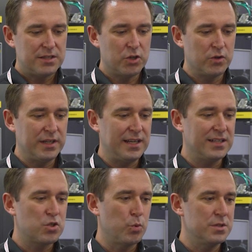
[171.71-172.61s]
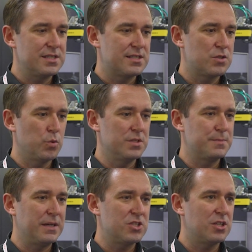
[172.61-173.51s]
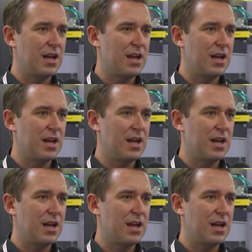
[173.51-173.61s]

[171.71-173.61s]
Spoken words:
leaning towards budget.